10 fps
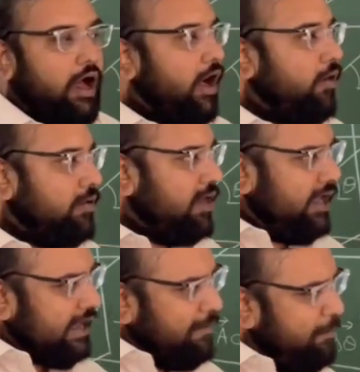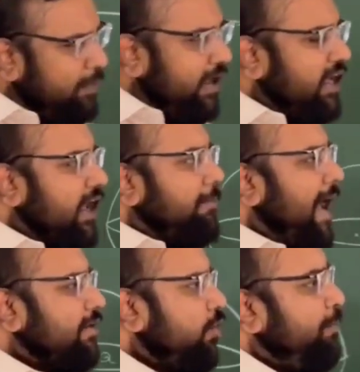Now, completely come
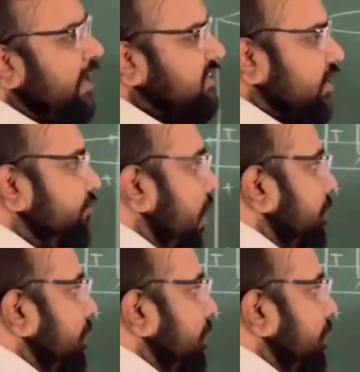back to basic